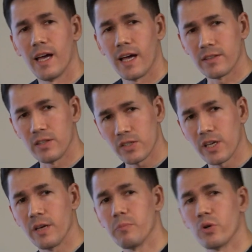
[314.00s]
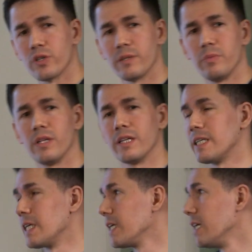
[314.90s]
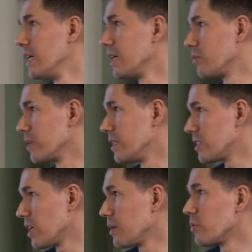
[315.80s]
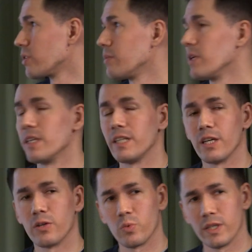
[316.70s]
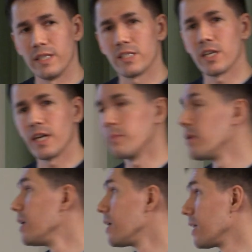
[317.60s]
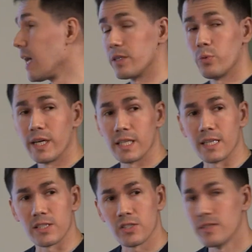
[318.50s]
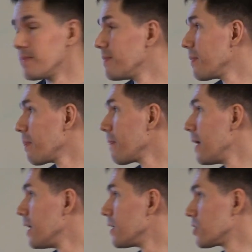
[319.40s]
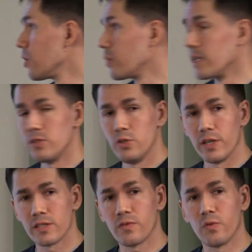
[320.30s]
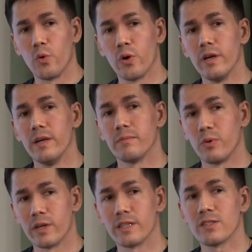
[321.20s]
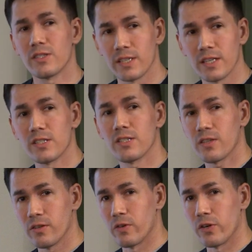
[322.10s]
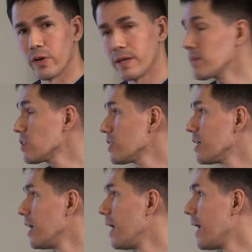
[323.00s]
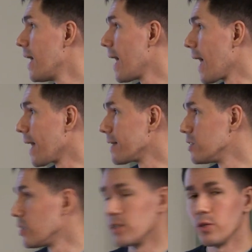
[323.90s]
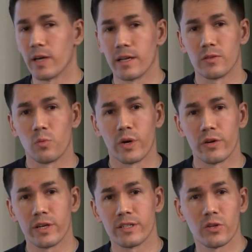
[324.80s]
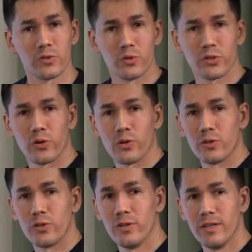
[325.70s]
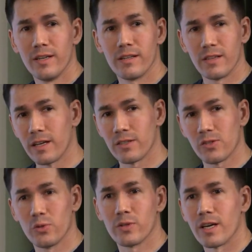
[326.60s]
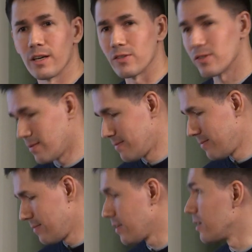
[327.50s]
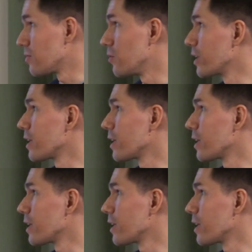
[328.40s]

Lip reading: and the same portability, with the same portability and with the same lightweightness. So it's just 4.6 kilograms, and you can wear it on your shoulder like a suitcase. It's very